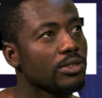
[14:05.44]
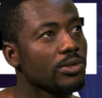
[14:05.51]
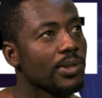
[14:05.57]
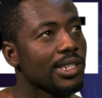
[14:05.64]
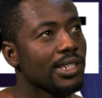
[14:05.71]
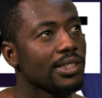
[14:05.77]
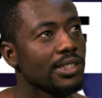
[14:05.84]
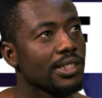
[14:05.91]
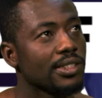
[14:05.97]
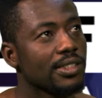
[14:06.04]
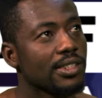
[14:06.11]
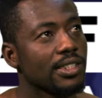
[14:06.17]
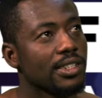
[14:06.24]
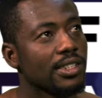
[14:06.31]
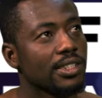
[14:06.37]
to
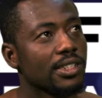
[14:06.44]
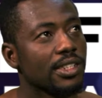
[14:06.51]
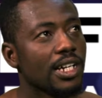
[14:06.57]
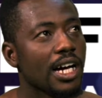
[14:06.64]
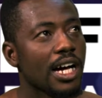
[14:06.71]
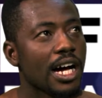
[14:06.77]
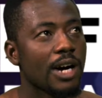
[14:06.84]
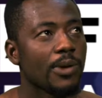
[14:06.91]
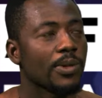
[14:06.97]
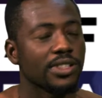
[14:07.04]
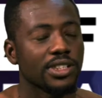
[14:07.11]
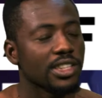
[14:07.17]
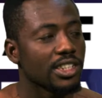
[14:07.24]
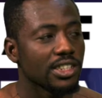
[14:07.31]
2016, I wasn't